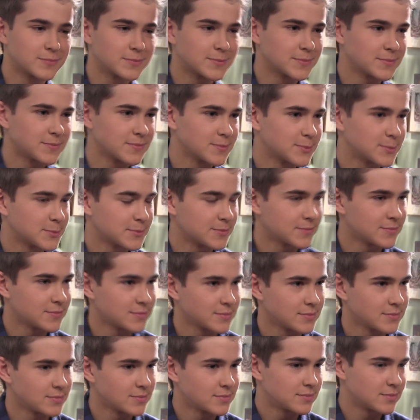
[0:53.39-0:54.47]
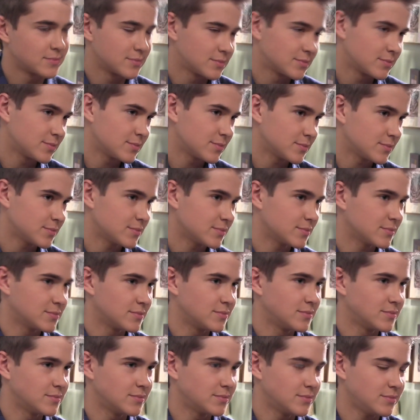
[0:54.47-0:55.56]

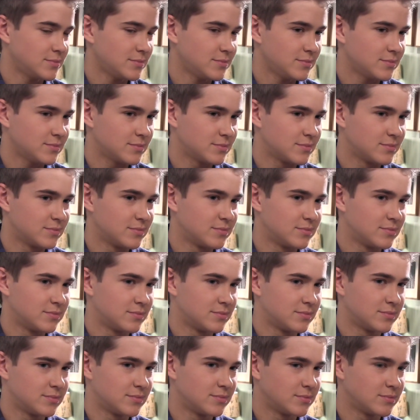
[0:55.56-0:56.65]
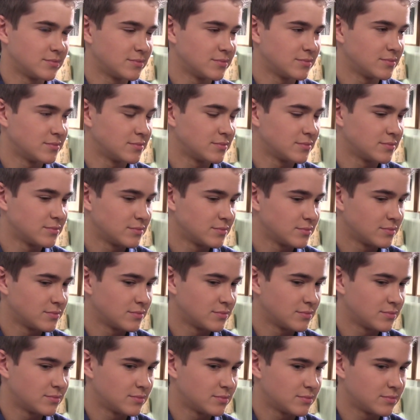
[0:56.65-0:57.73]

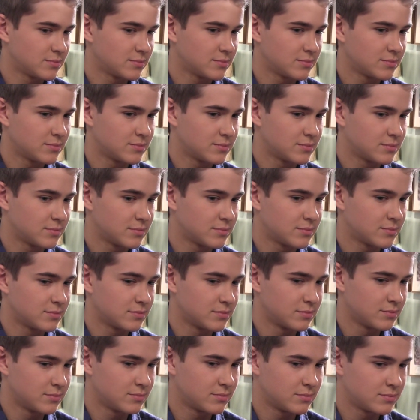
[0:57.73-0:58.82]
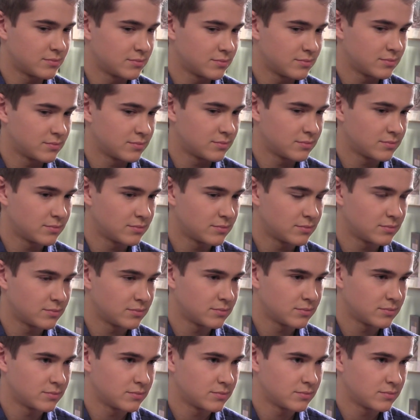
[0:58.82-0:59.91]

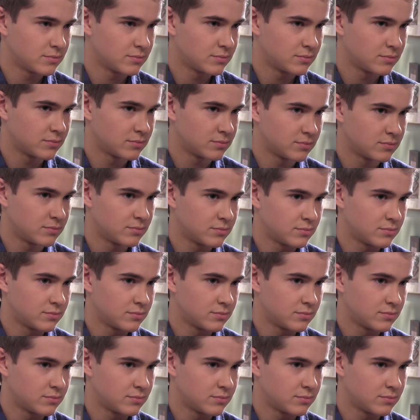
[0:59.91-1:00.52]
This person isn't speaking.